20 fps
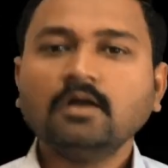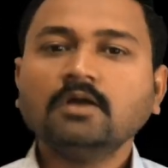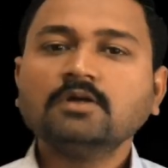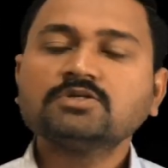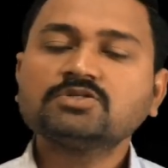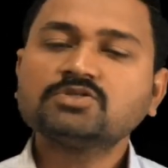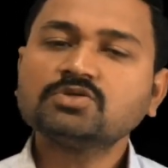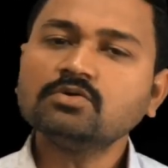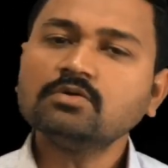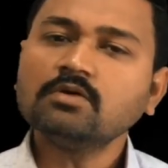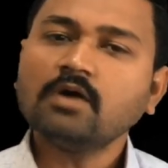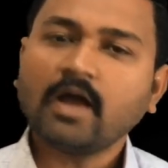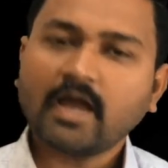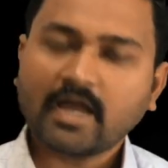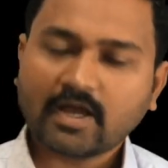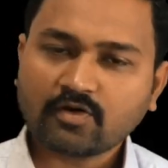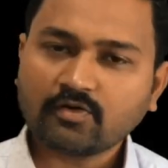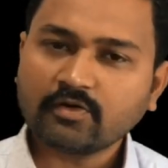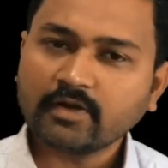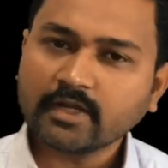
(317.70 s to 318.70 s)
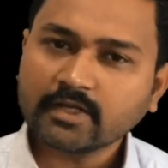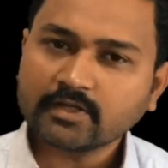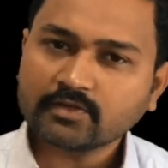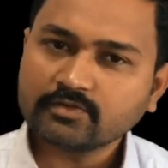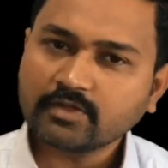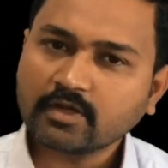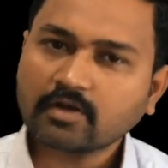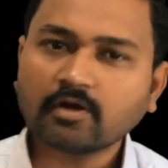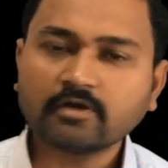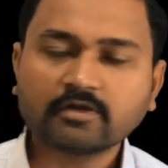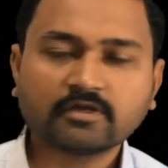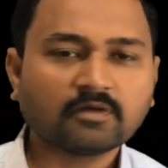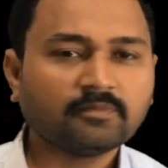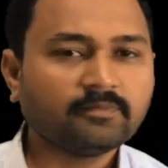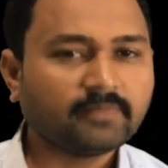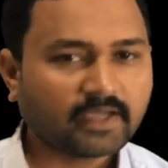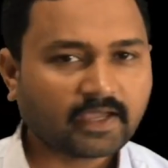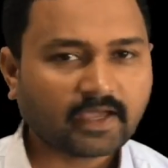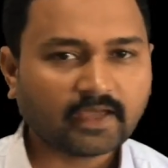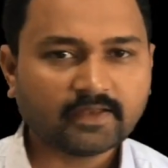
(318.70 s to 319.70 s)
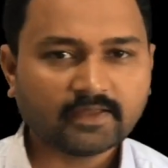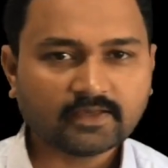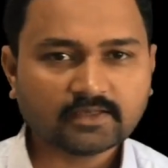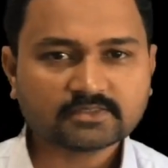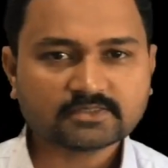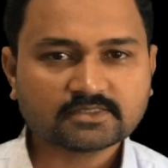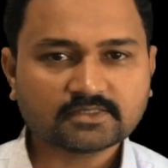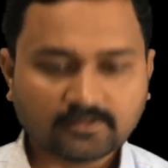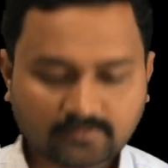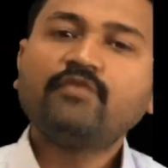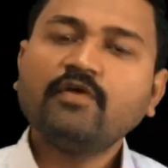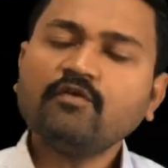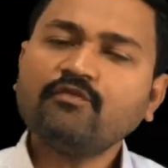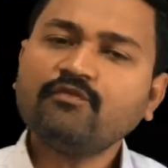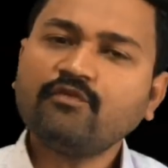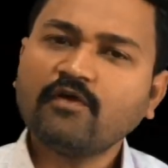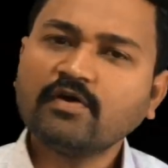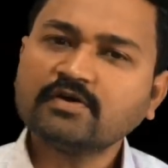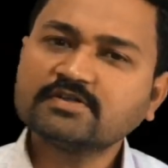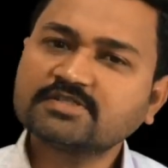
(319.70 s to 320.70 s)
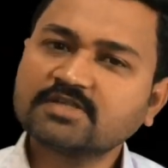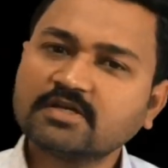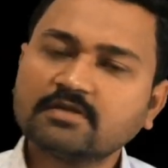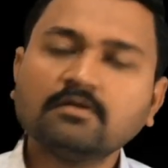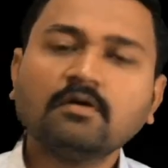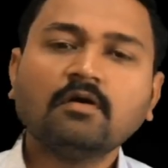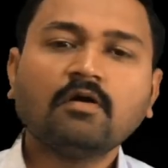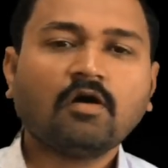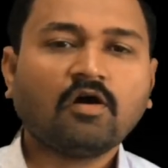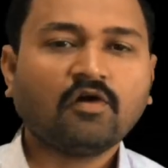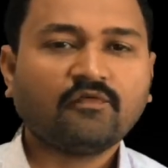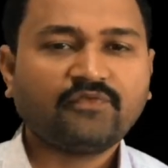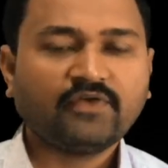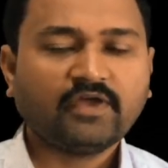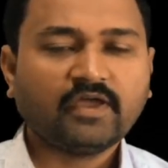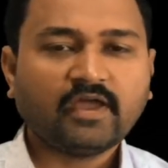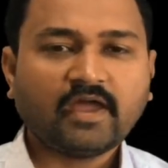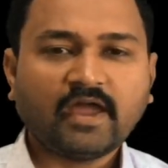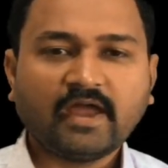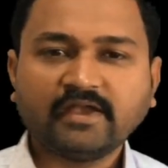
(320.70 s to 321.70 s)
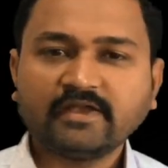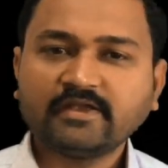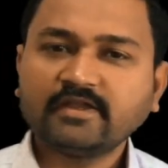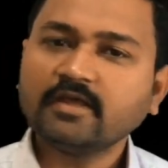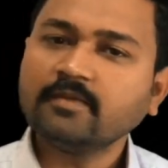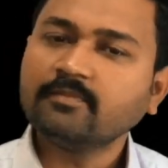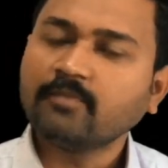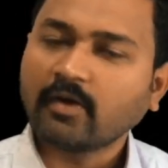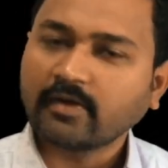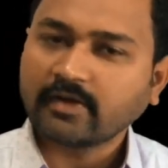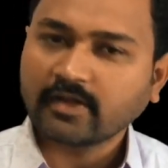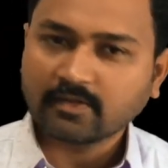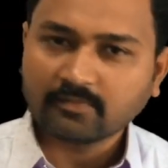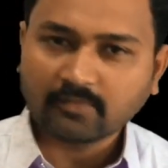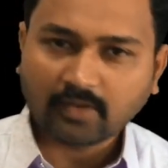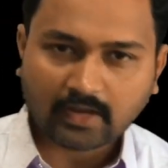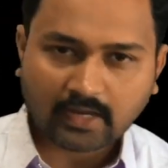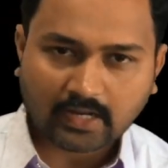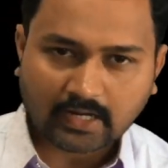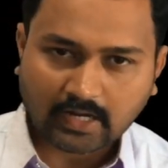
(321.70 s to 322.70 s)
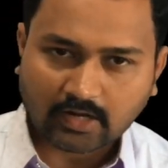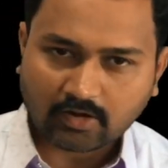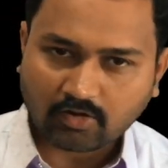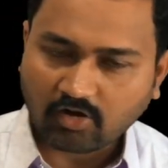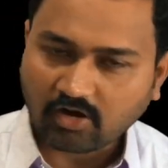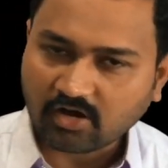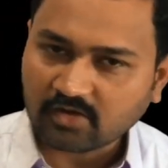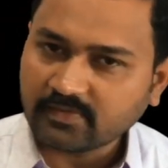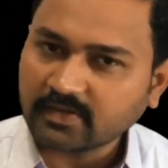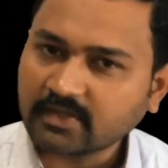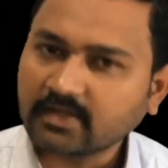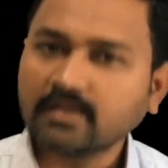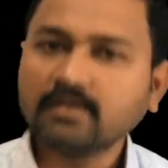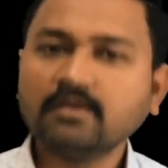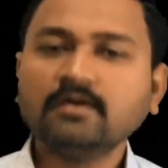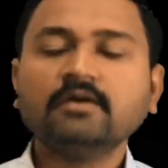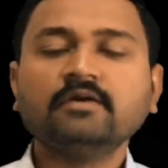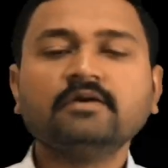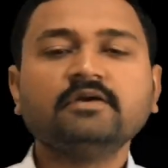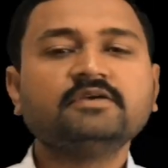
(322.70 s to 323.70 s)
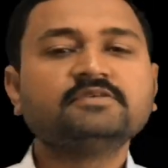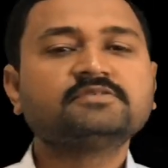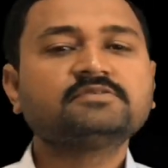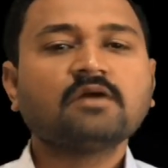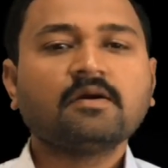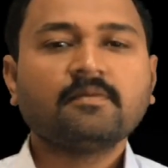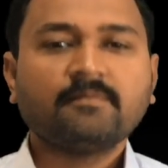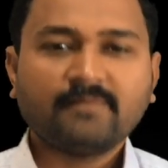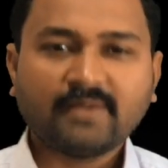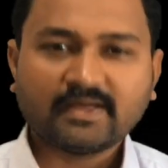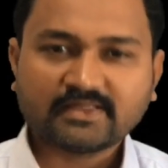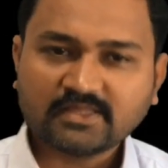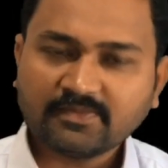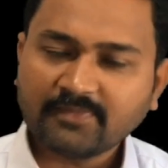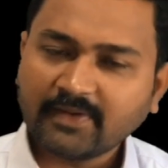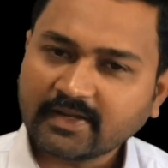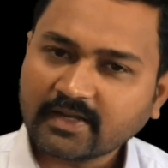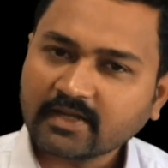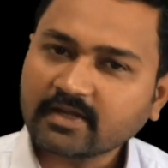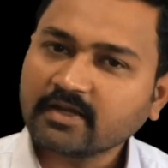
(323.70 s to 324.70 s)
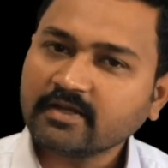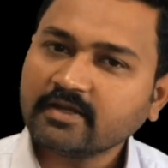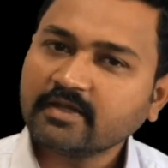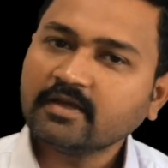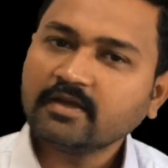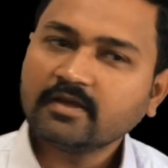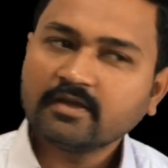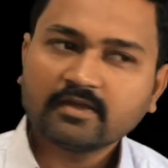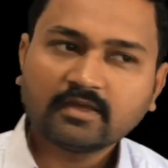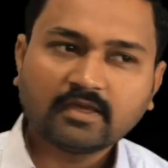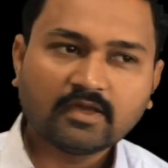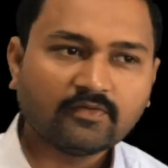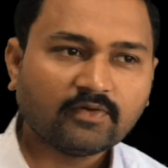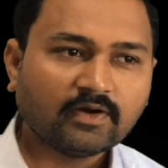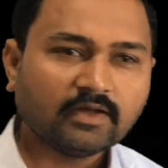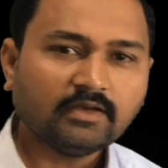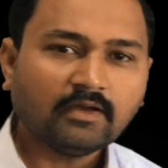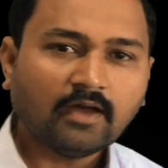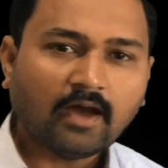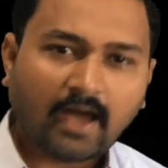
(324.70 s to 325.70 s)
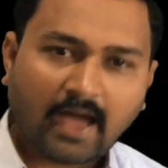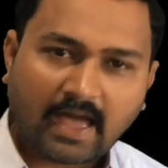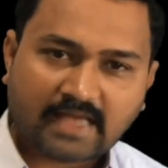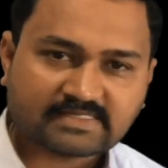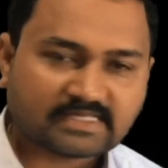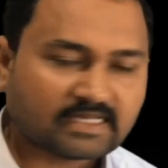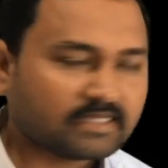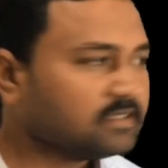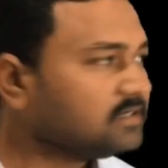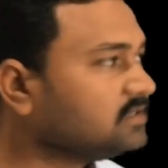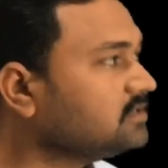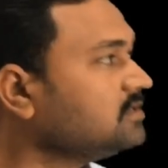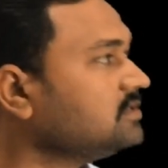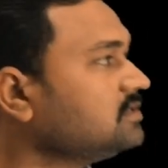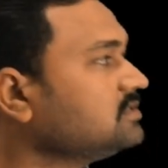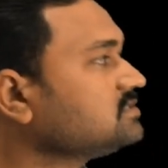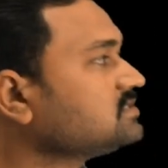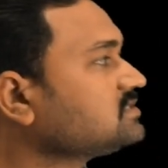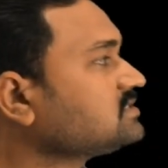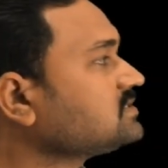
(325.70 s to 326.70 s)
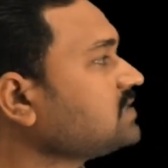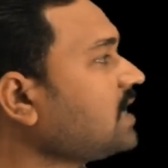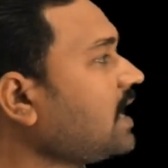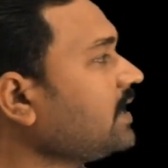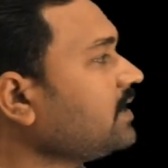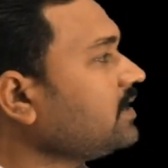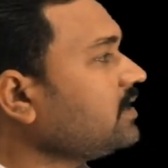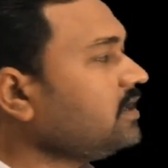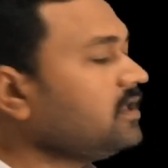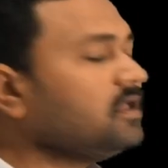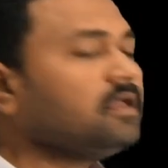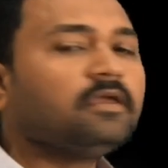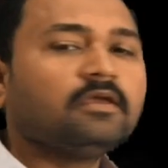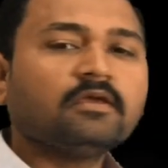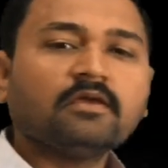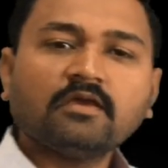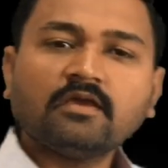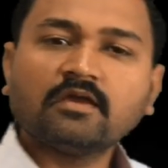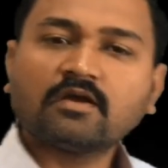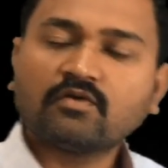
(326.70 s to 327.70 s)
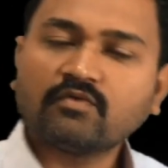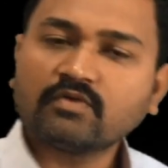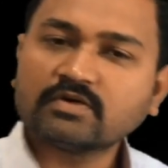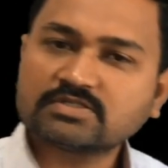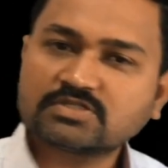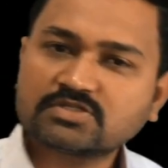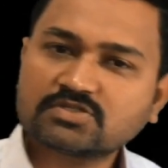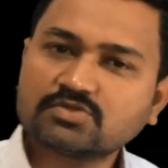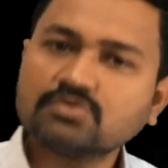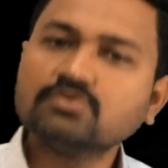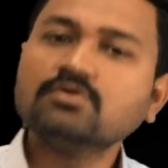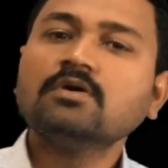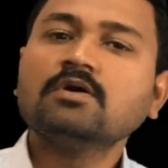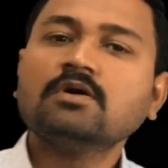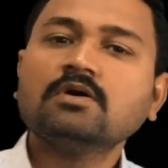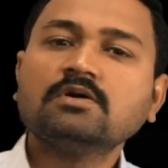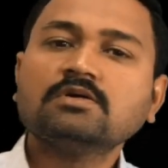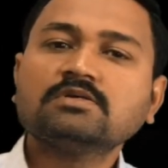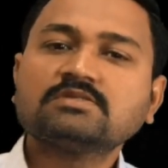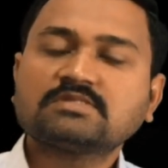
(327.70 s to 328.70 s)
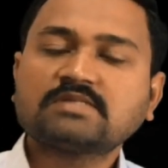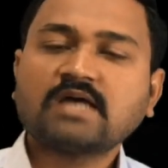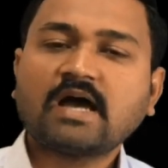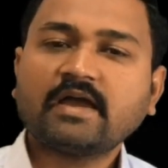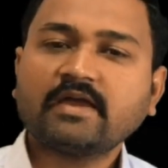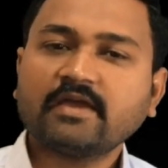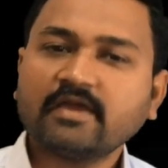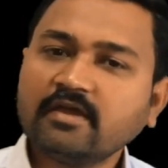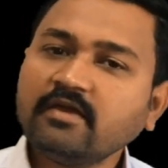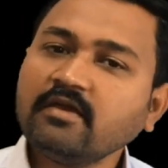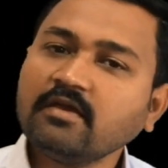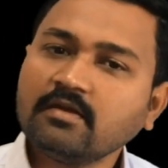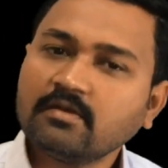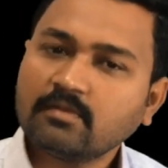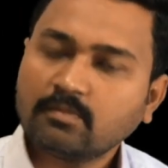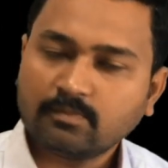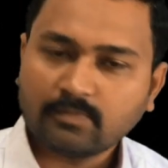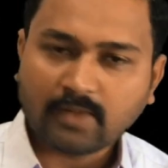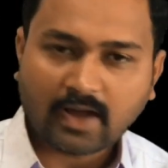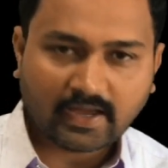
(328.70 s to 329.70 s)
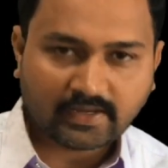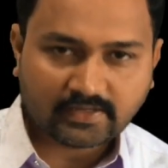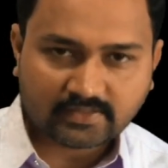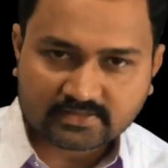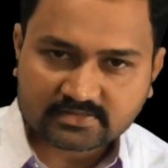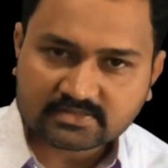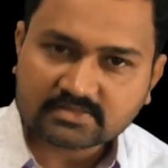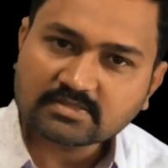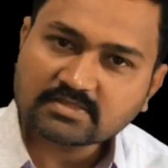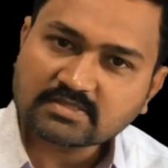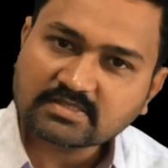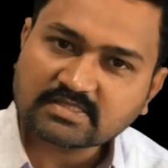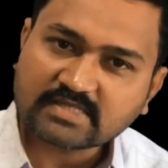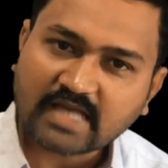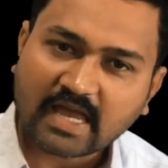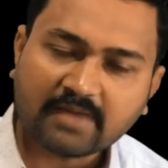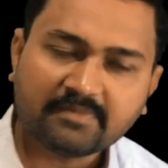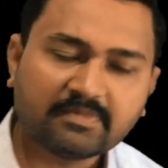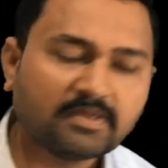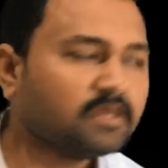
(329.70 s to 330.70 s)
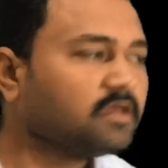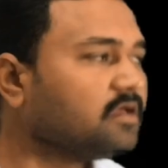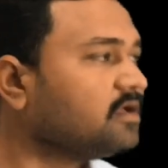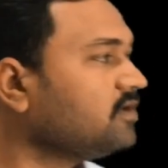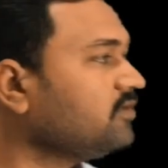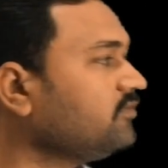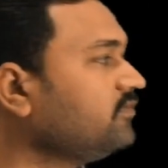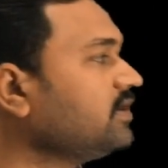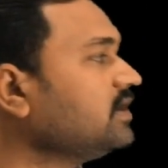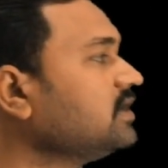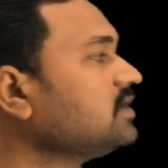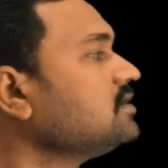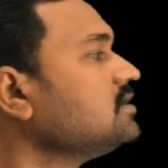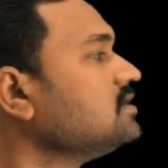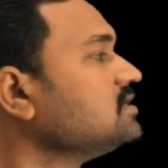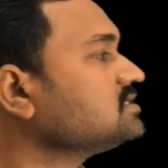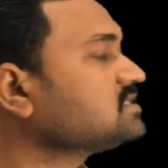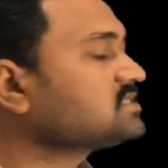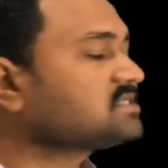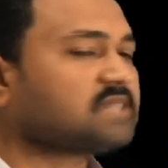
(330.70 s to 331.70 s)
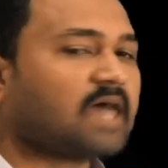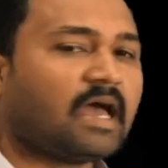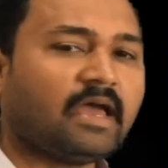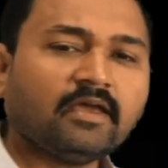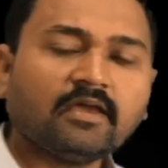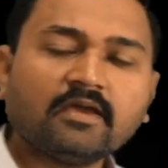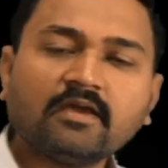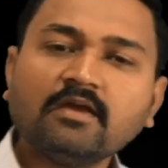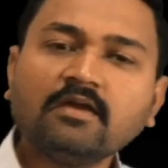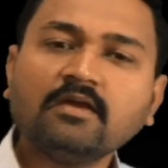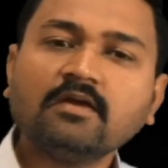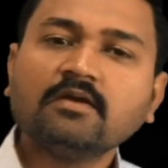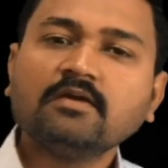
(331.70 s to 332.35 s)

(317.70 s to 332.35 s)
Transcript: So according to the quantum mechanics, wave function of a anti-bonding molecular orbital is mathematically given as an psi a equals to psi a minus psi b, where psi a